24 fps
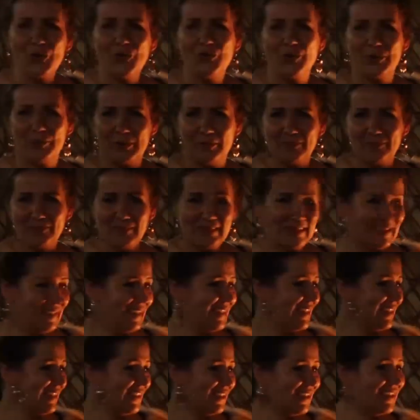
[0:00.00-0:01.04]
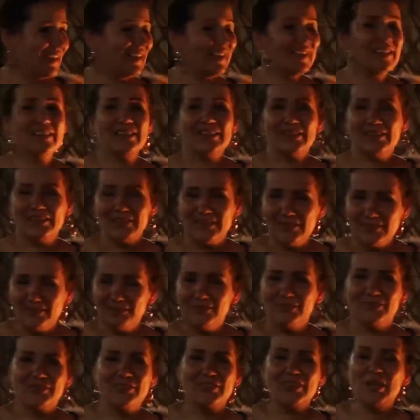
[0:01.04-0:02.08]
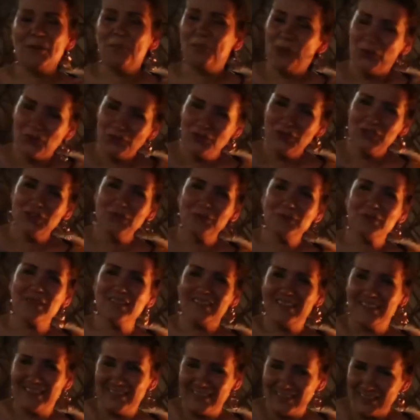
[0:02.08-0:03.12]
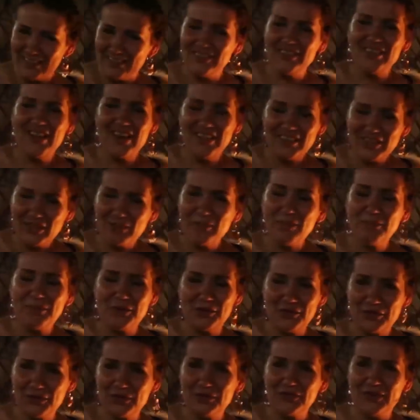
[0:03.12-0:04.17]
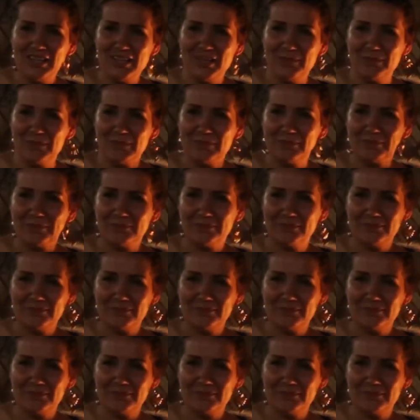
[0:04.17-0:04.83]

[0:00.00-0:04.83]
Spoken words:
all your days with happy life. Be healthy and have bright